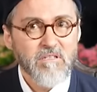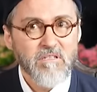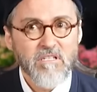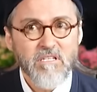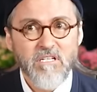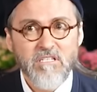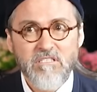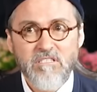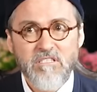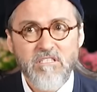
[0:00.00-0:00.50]

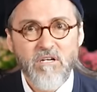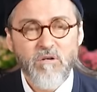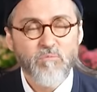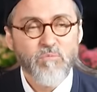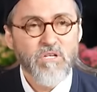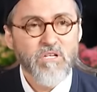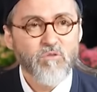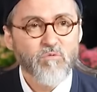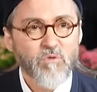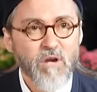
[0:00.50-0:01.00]
because they're
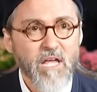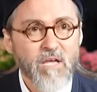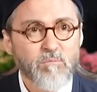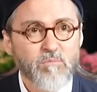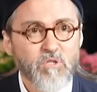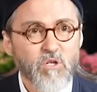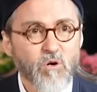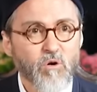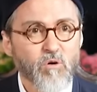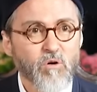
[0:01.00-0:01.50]
being
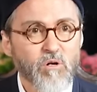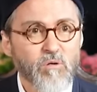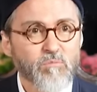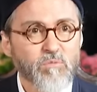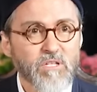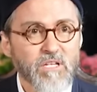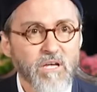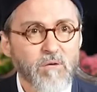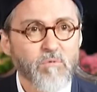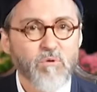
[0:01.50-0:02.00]
raped
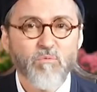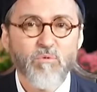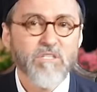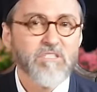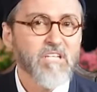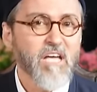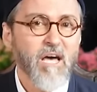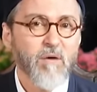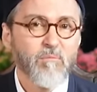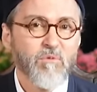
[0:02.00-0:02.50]
horribly. I mean,
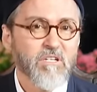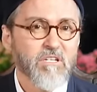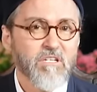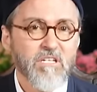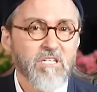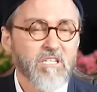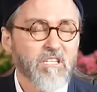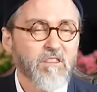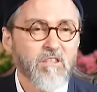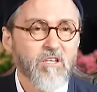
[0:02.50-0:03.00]
what's happening
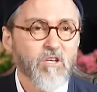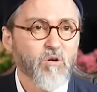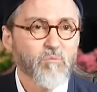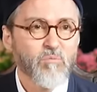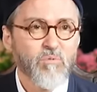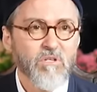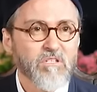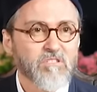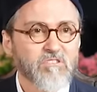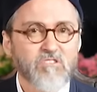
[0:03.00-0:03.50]
in
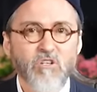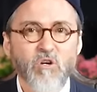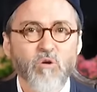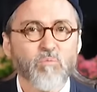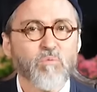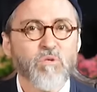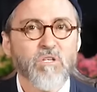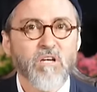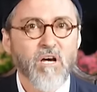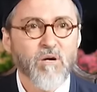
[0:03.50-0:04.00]
Ethiopia is so
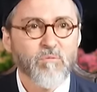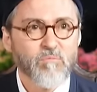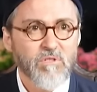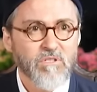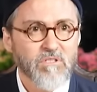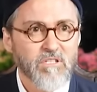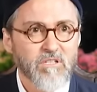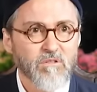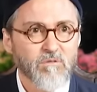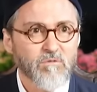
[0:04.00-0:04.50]
beyond
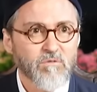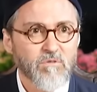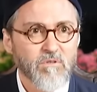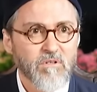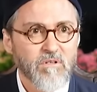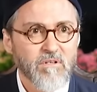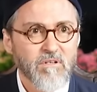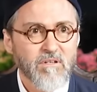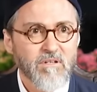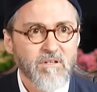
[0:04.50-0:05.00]
belief.
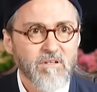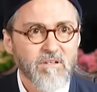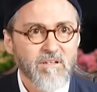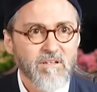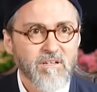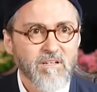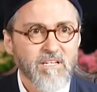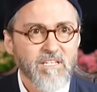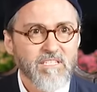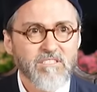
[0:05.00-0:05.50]

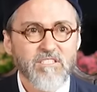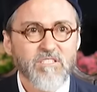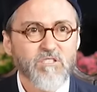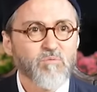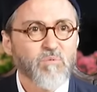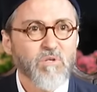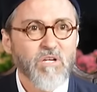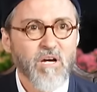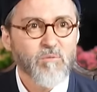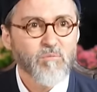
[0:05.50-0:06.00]
It's
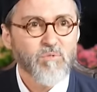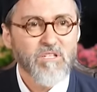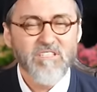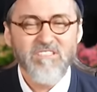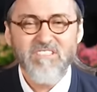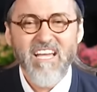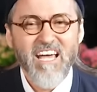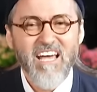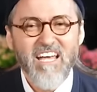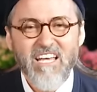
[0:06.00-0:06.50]
just beyond
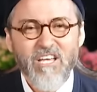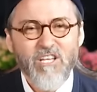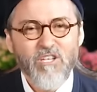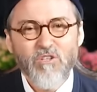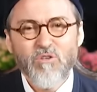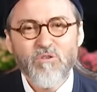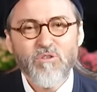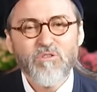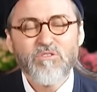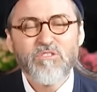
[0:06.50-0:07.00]
belief.
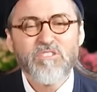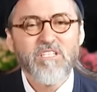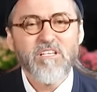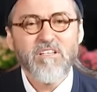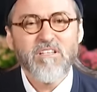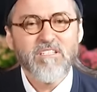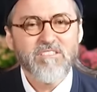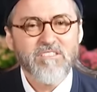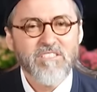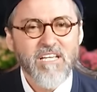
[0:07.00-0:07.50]
You know, you see
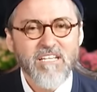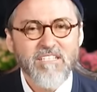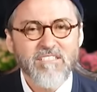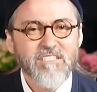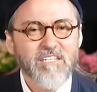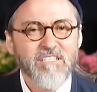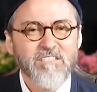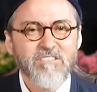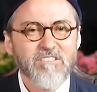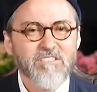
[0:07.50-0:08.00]
these things
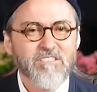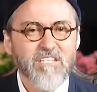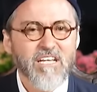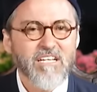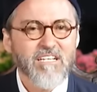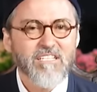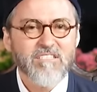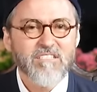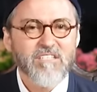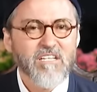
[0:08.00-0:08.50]
and it's just like,